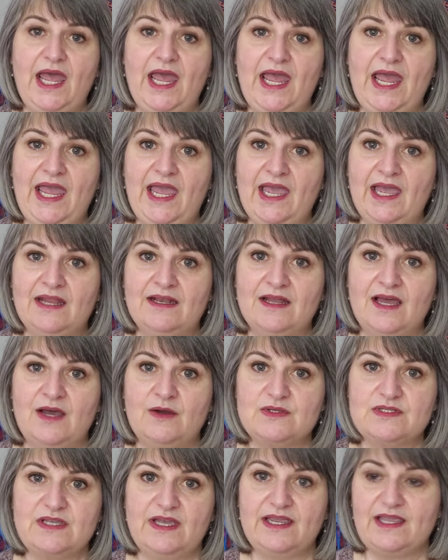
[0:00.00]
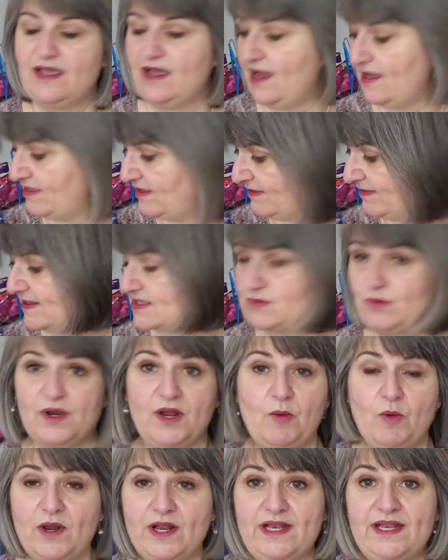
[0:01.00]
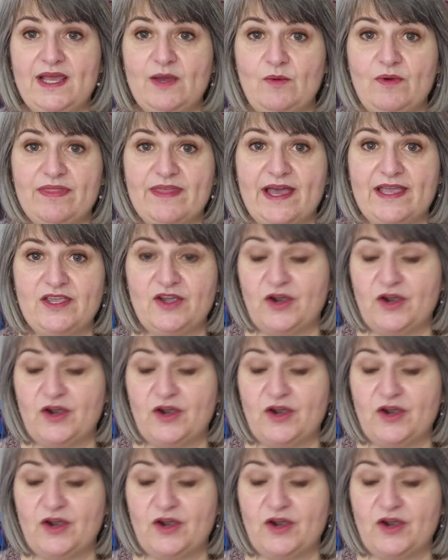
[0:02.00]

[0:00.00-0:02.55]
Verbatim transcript: and I was like, I think that's what I want to knit with that